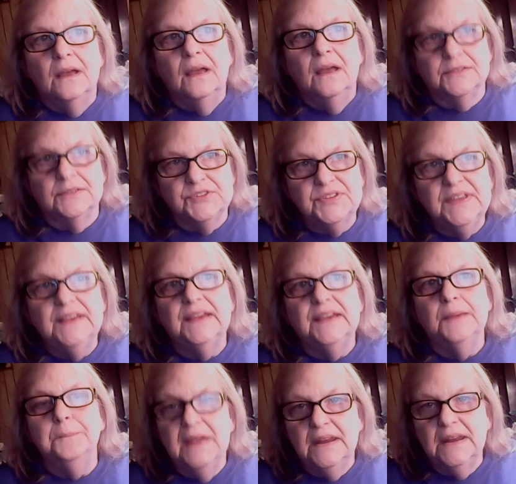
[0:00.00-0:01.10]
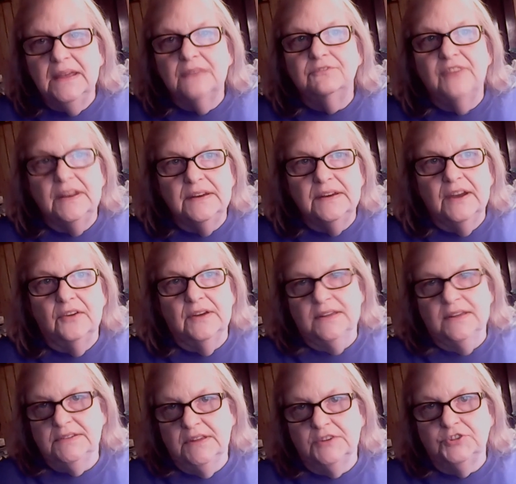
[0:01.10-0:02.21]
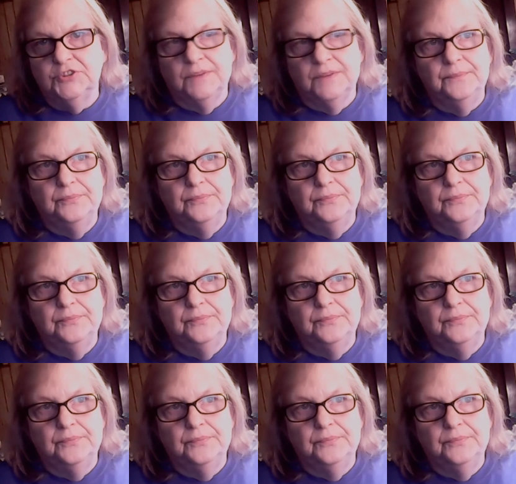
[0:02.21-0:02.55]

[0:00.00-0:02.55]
and seek immediate veterinary attention.